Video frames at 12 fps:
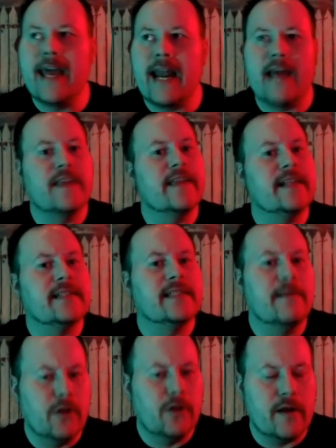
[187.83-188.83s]
And I think that's
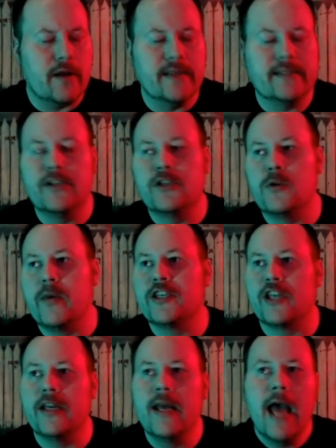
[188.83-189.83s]
similar in this
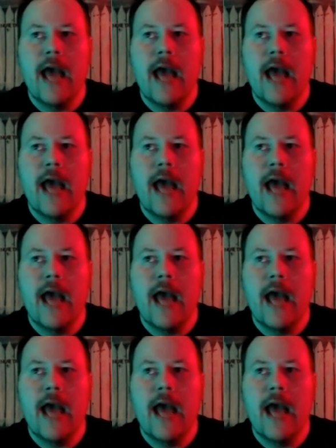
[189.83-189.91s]
situation.